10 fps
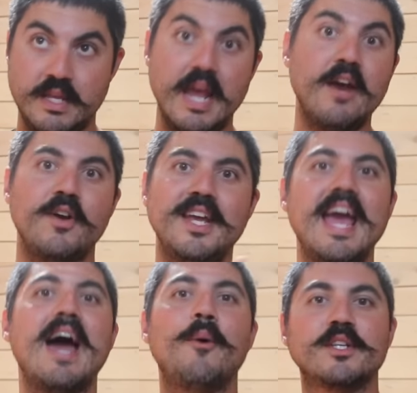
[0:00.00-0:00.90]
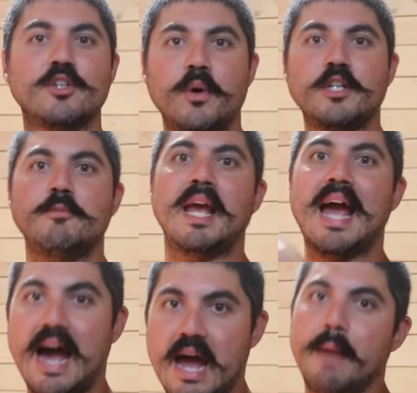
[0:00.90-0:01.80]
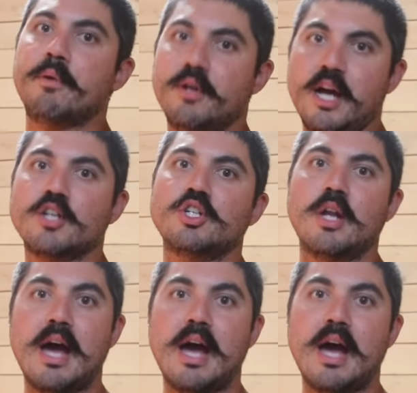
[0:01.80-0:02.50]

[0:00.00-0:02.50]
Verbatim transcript: dairy cow is going to be a high production,